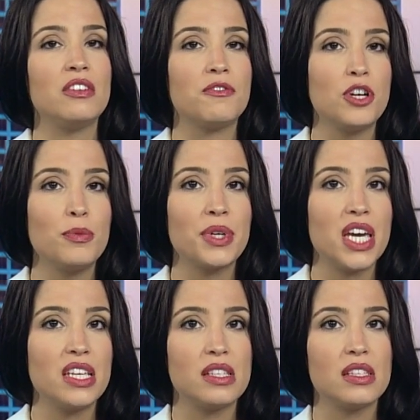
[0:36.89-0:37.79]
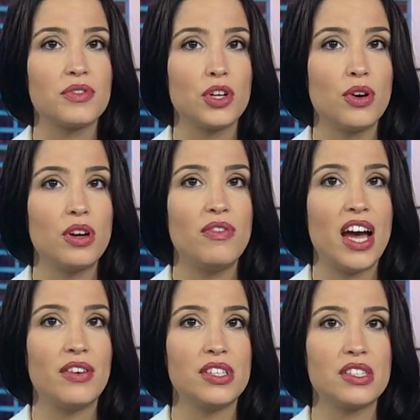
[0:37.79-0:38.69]
confirmed cases of
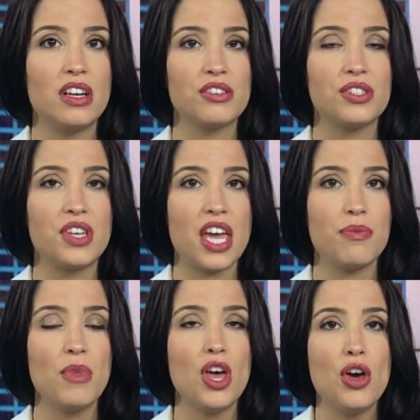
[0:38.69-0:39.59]
coronavirus in our state.